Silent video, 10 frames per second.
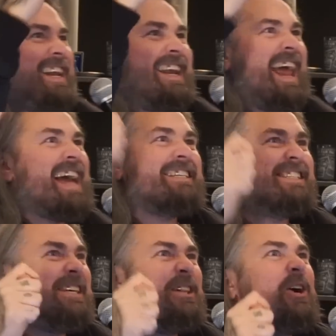a
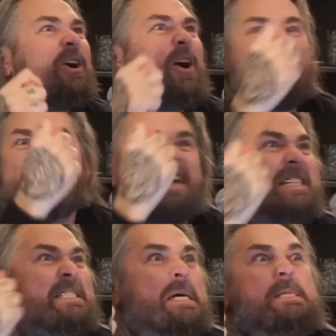nasty look on her
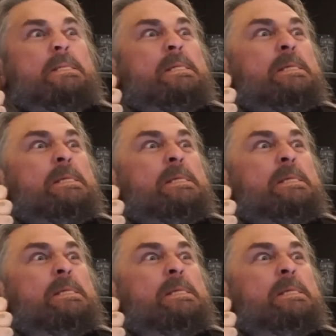face, like,